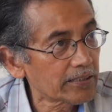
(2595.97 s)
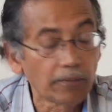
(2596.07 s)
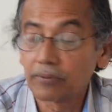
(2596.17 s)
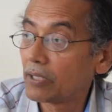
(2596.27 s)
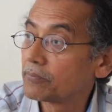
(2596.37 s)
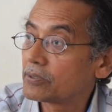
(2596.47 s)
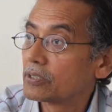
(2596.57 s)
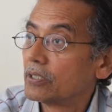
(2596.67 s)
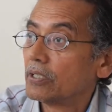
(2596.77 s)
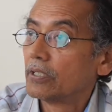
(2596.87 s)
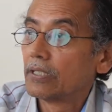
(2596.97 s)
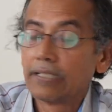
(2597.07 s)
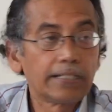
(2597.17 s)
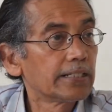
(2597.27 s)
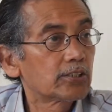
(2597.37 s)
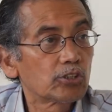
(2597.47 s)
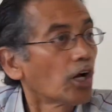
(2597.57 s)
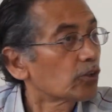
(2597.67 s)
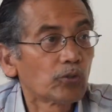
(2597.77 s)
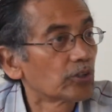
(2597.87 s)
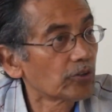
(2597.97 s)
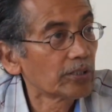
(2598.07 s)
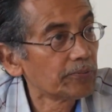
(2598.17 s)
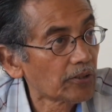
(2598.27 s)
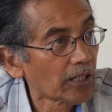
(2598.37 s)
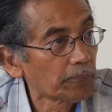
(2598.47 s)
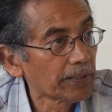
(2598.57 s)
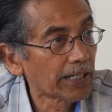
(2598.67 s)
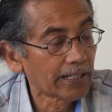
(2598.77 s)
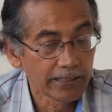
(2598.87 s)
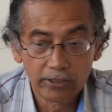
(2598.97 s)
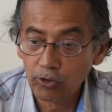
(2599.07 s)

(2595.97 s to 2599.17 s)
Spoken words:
Sometimes it's not going to give you a helping hand.